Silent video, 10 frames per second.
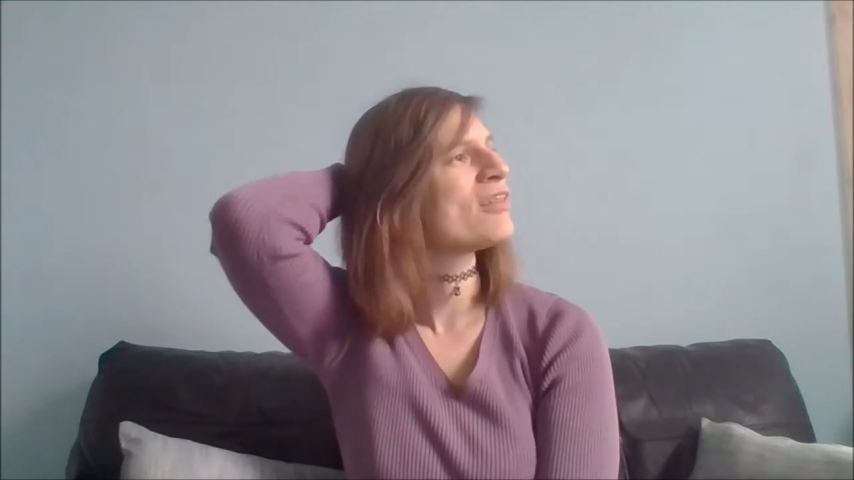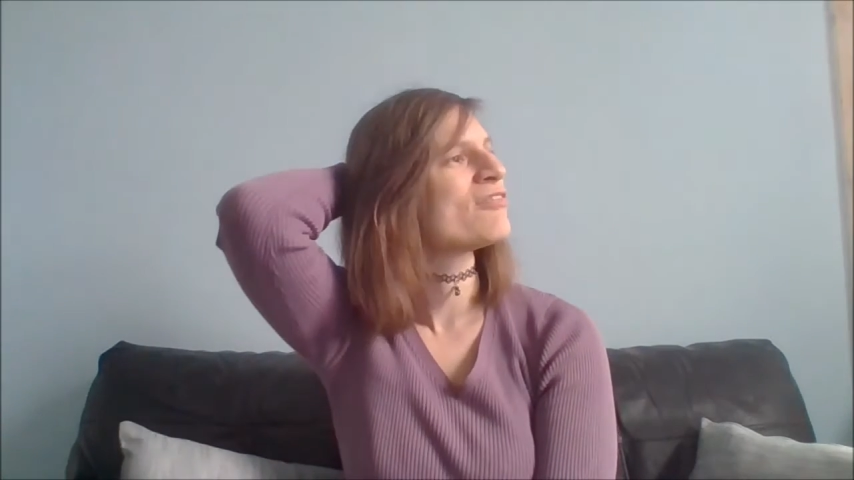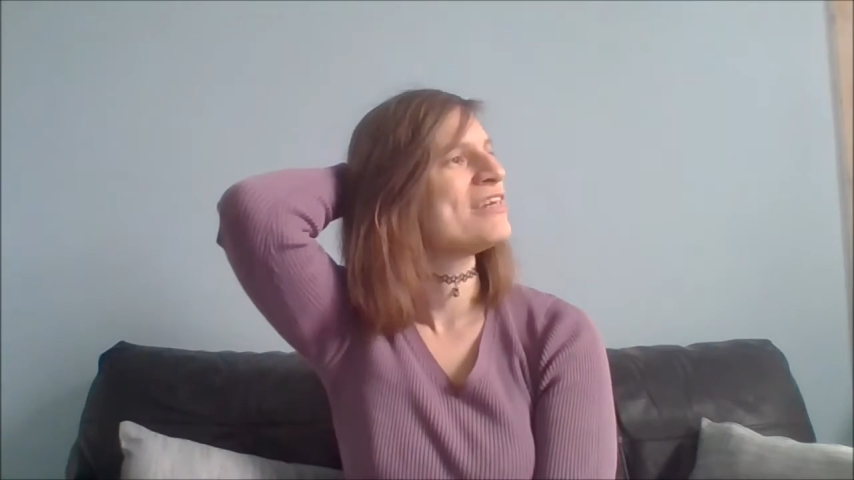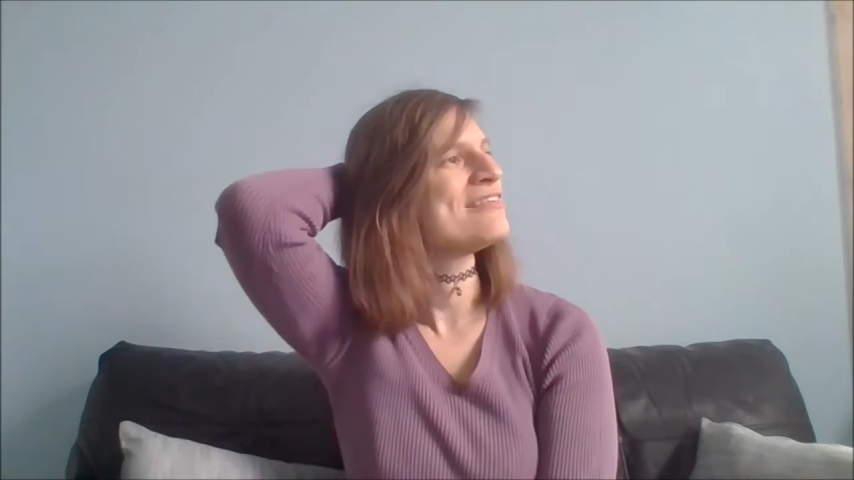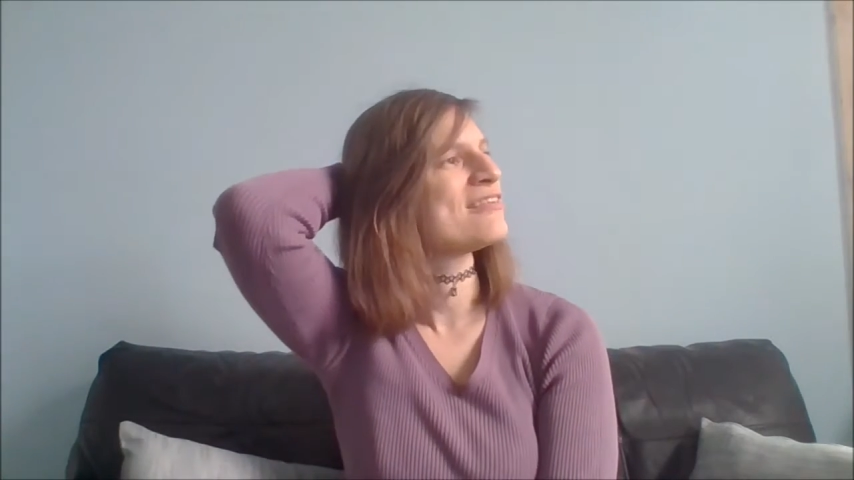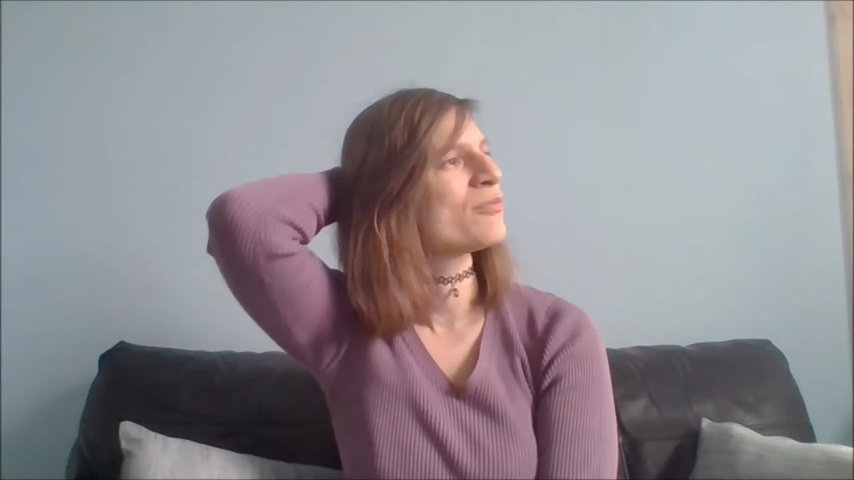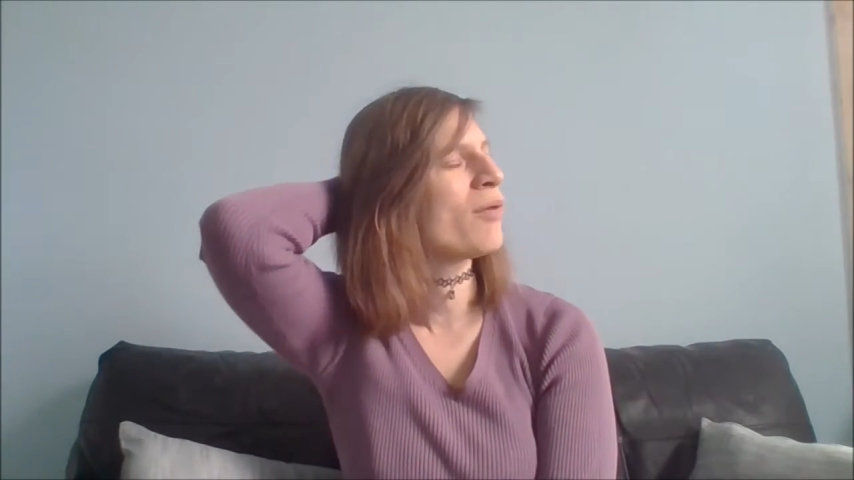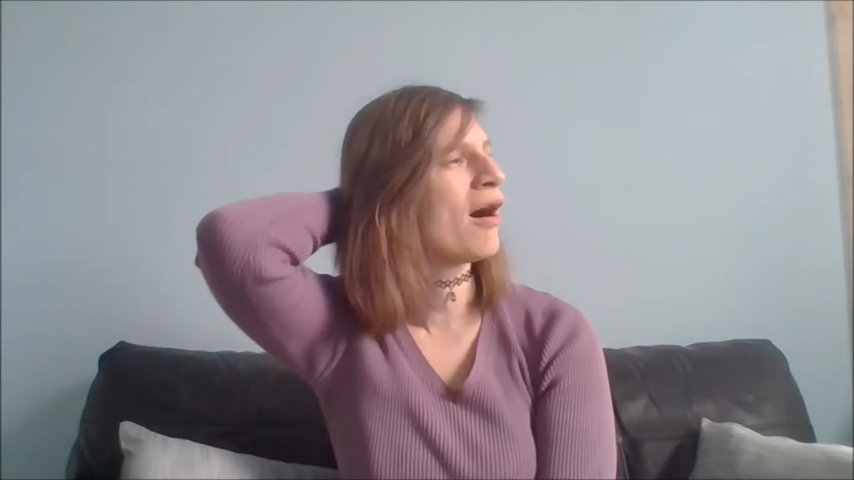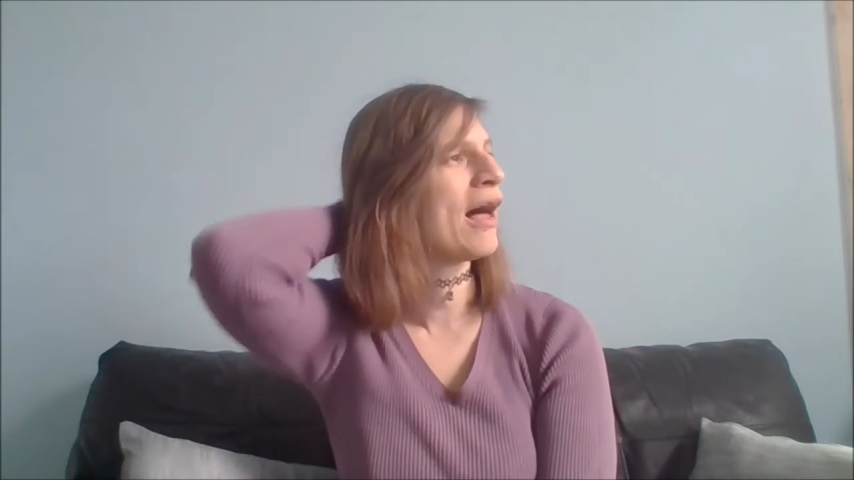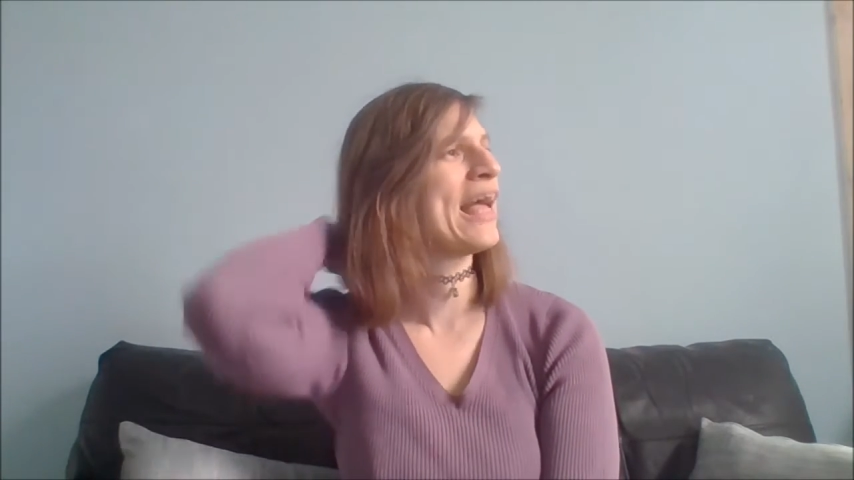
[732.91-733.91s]
one of the reasons
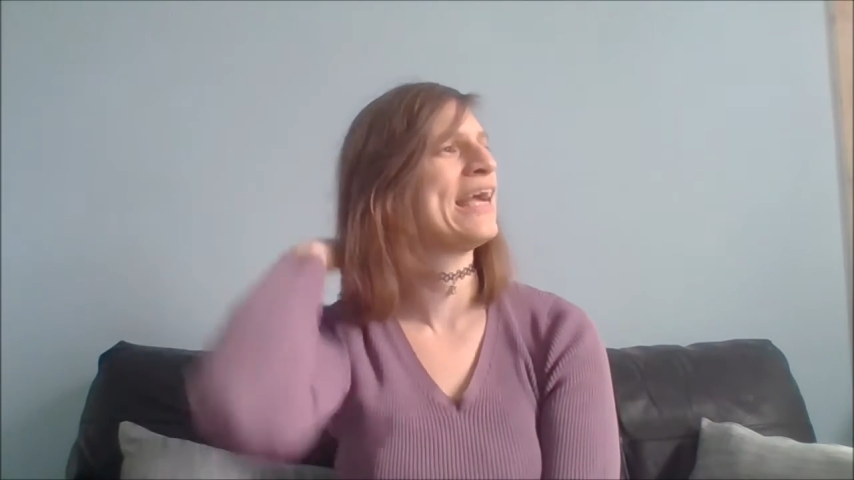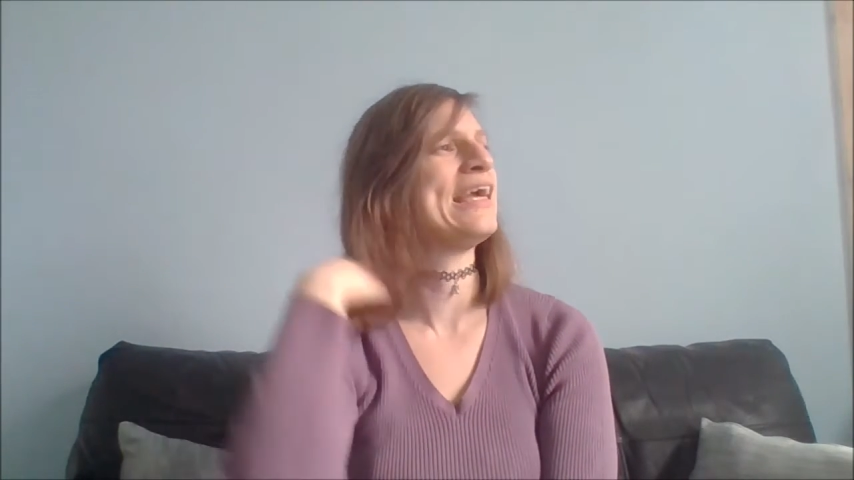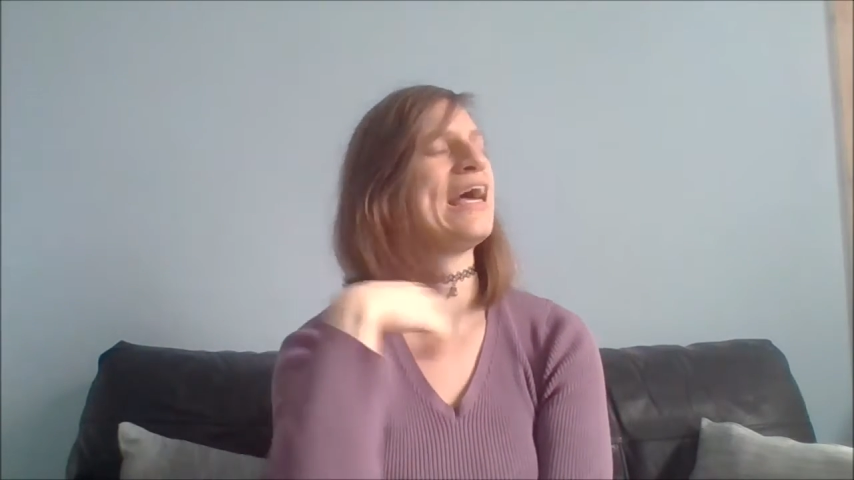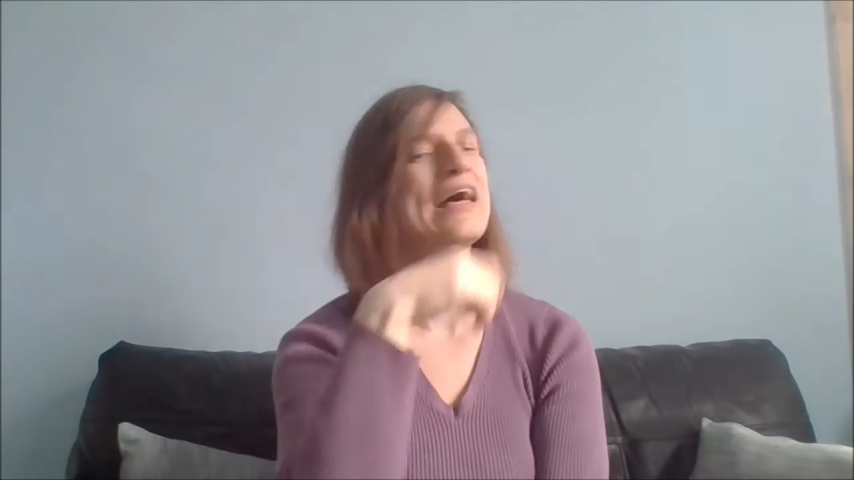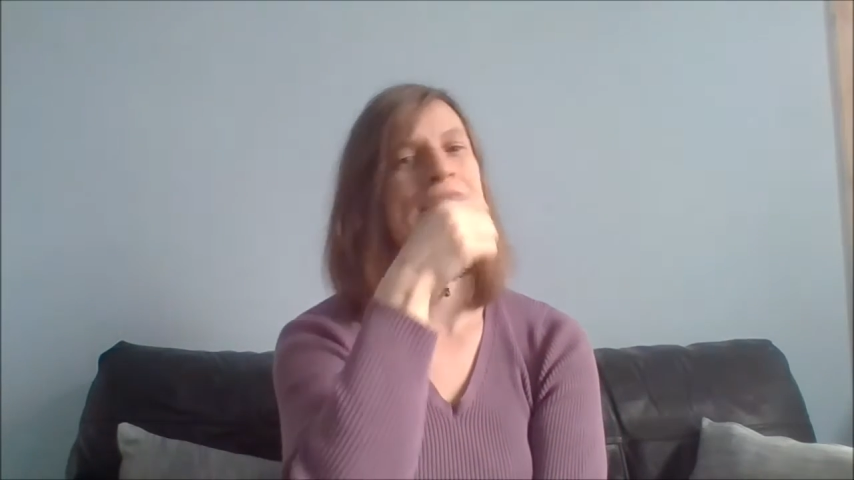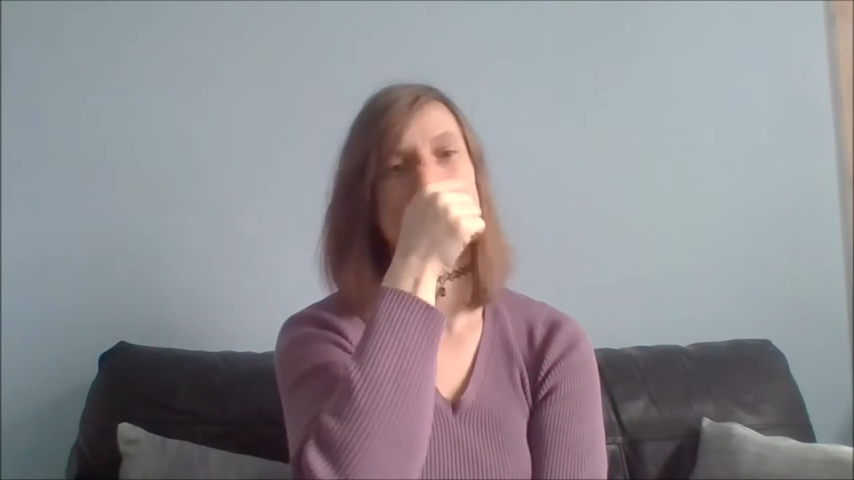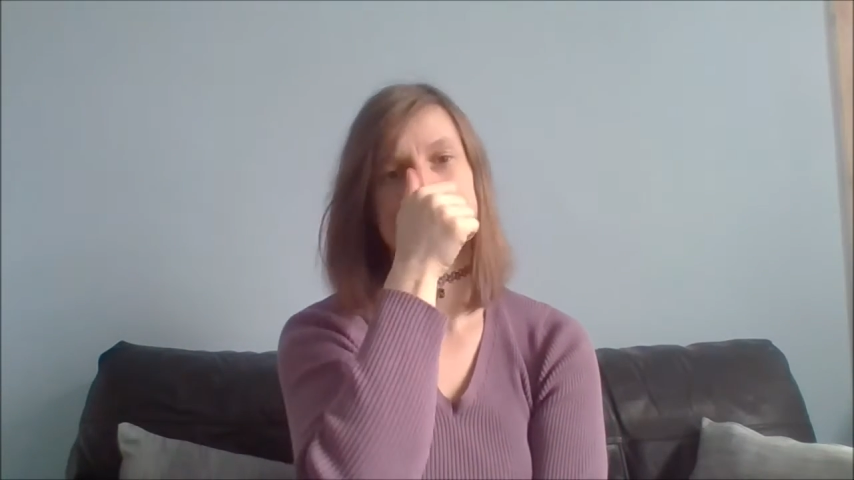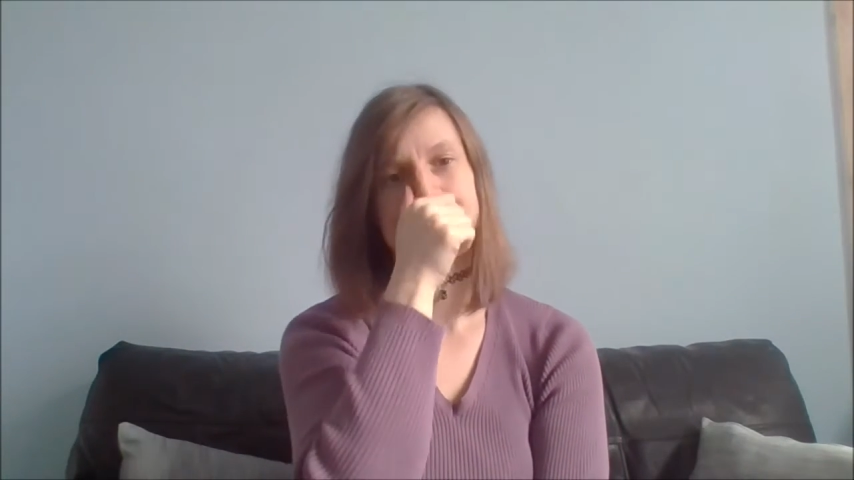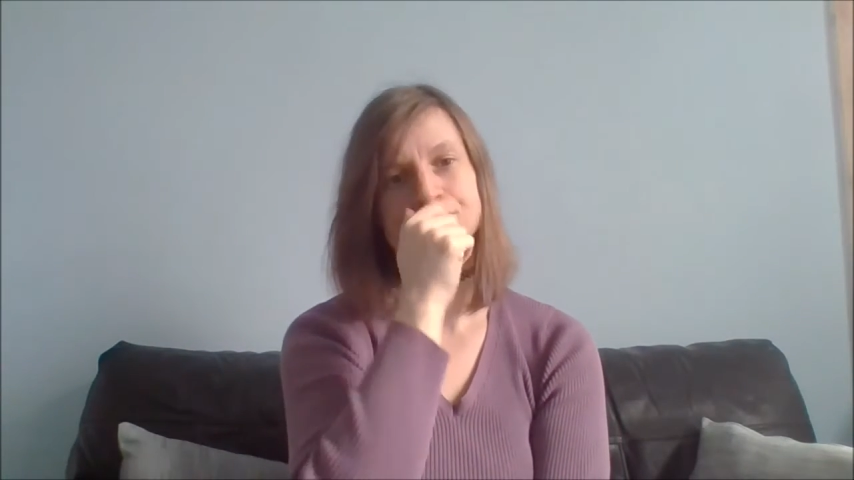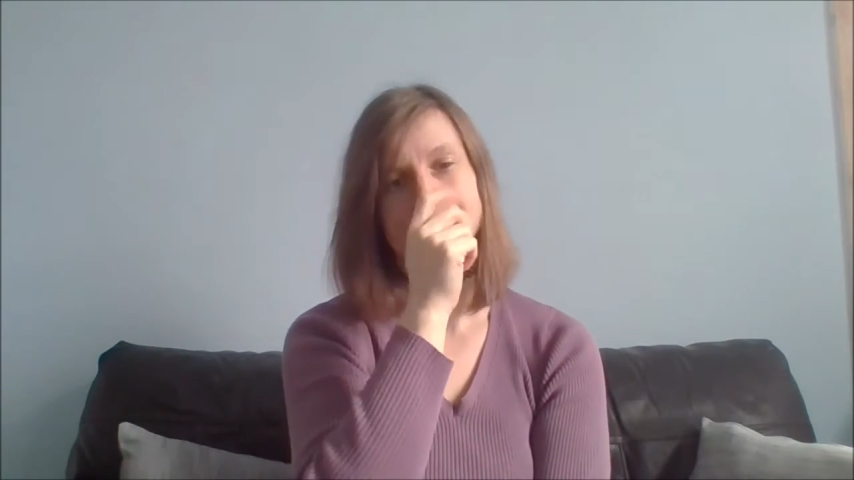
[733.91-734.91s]
why
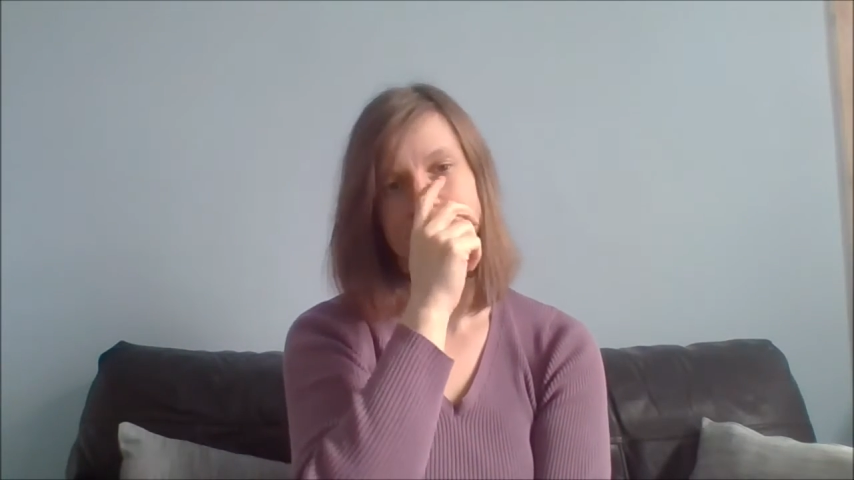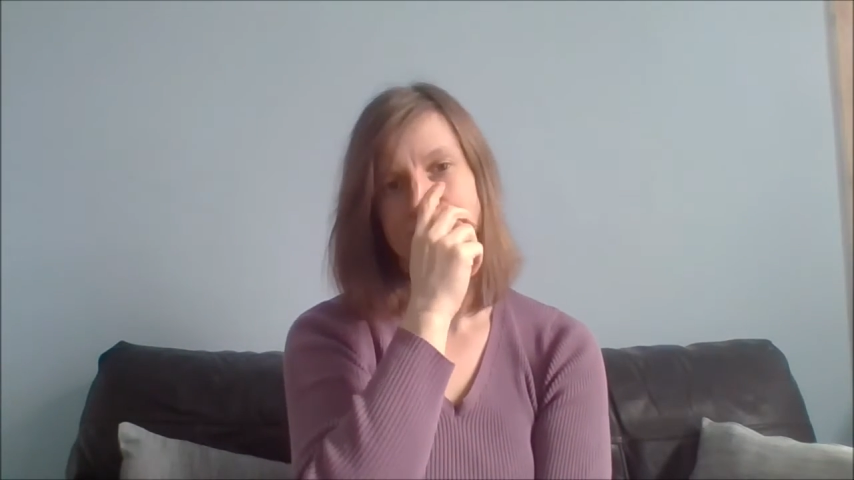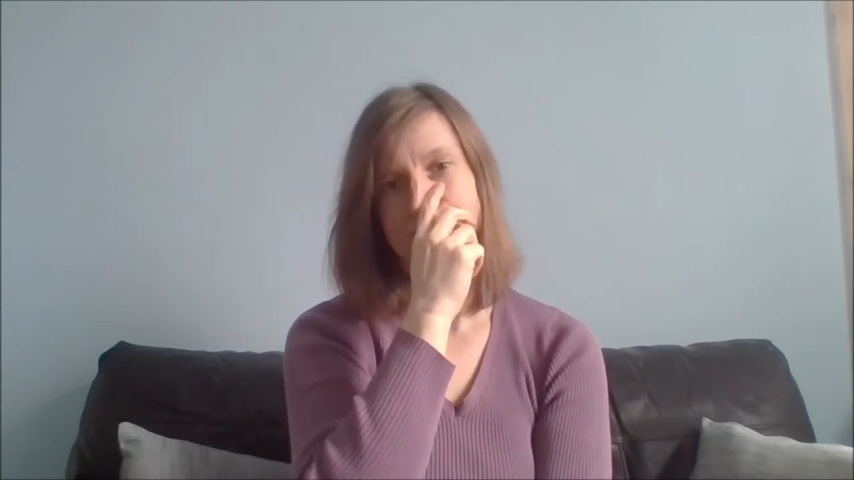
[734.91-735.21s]
um,